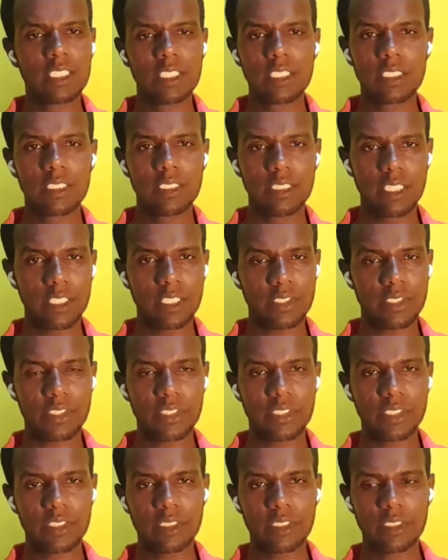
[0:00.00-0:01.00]
Yes,
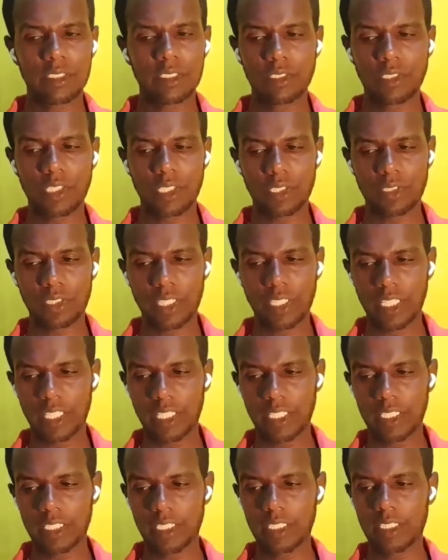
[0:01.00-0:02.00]
certainly.
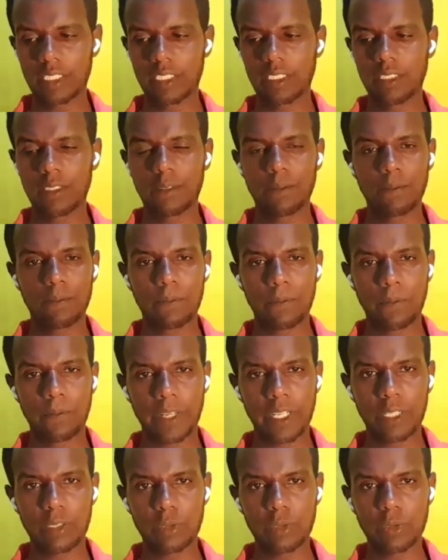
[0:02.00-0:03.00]
Fair
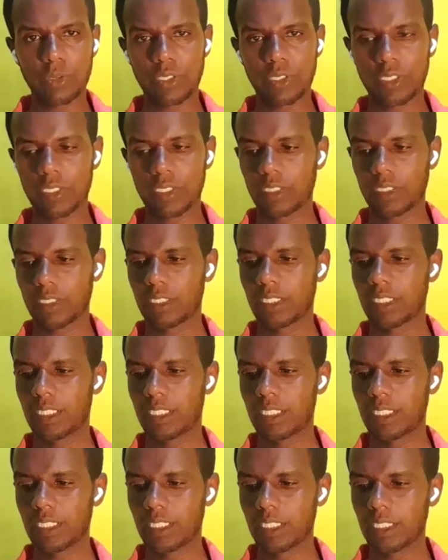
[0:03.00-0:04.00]
use
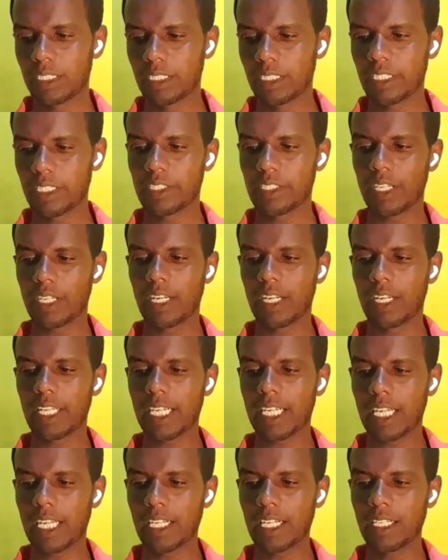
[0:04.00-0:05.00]
is a
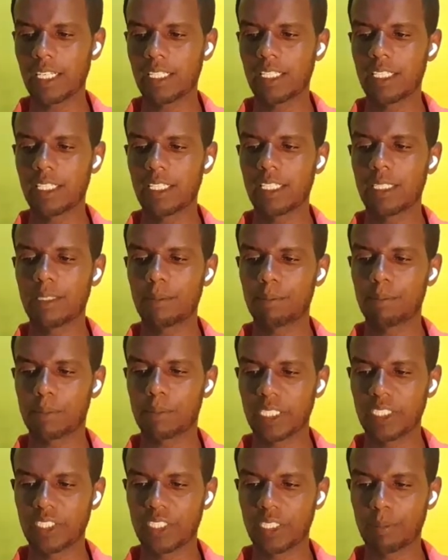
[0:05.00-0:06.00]
legal
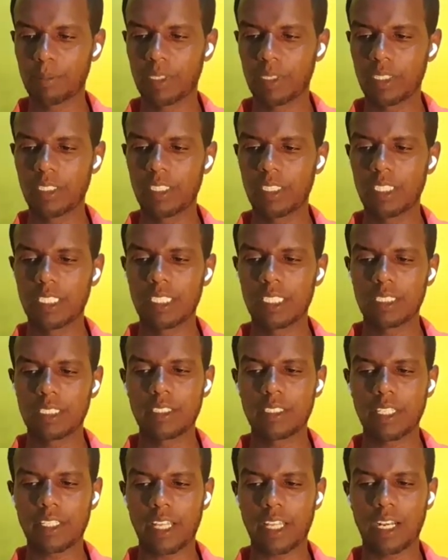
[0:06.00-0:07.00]
principle
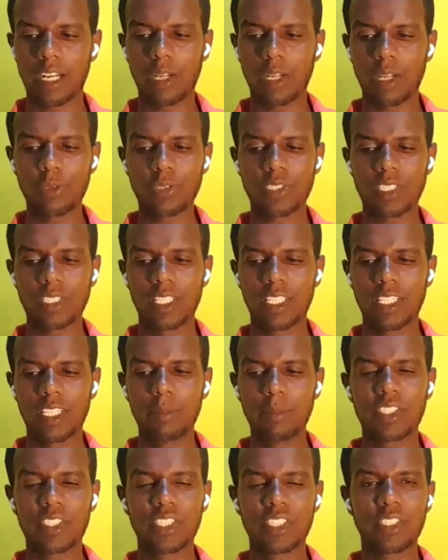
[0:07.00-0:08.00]
that allows
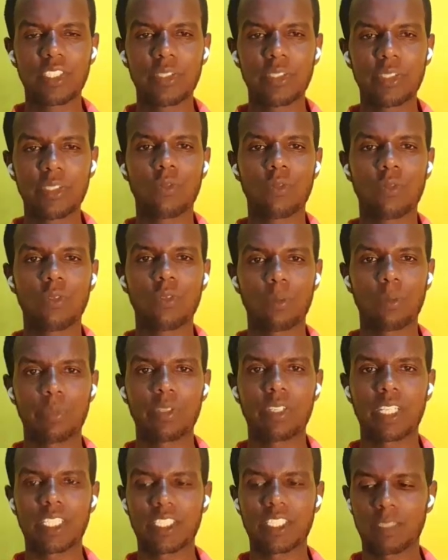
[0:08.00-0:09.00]
limited use of
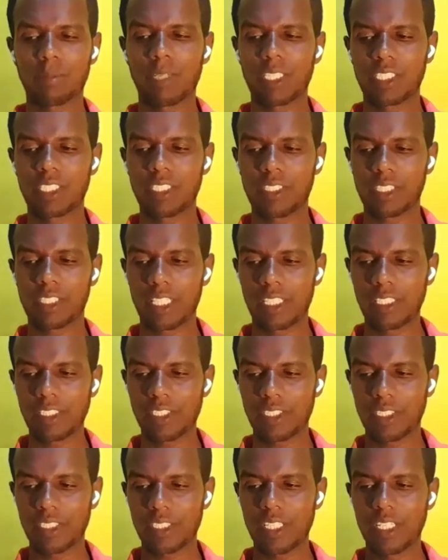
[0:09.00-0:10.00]
copyrighted materials
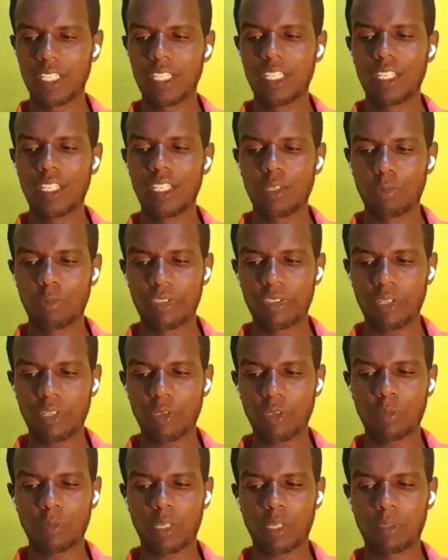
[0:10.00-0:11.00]
without
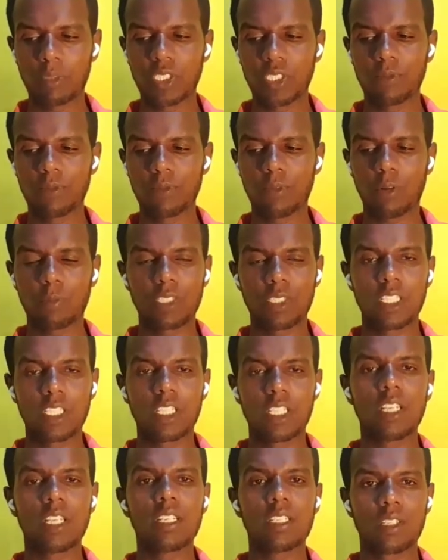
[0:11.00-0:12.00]
permission from the
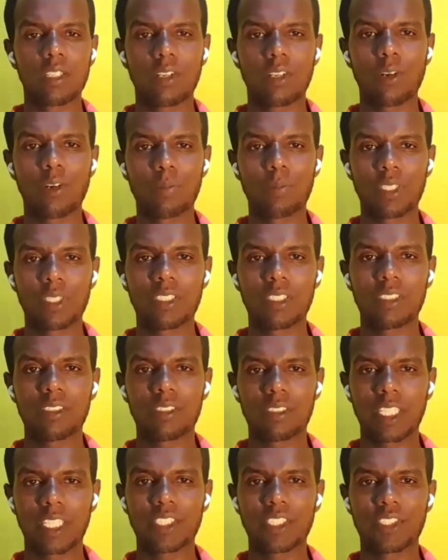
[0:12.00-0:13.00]

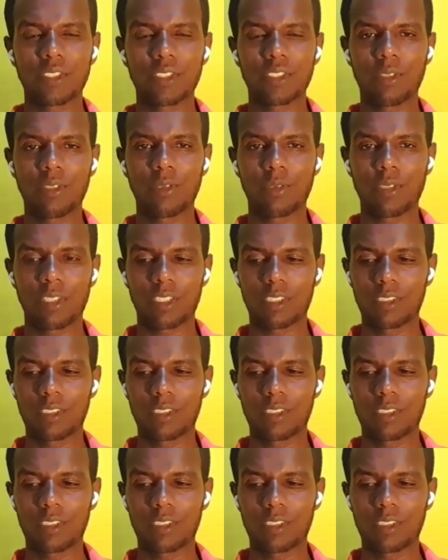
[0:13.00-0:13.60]
copyright owner